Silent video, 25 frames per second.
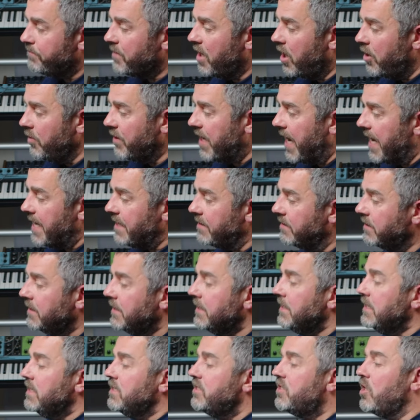Okay,
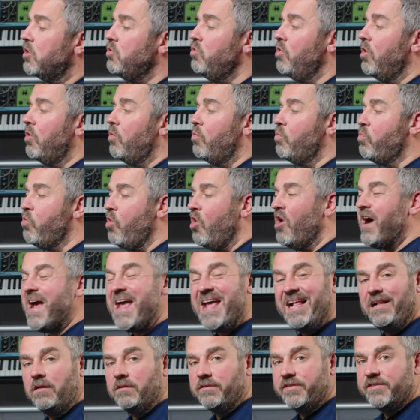so what
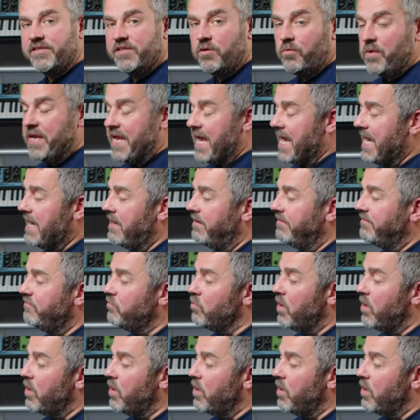else do we have?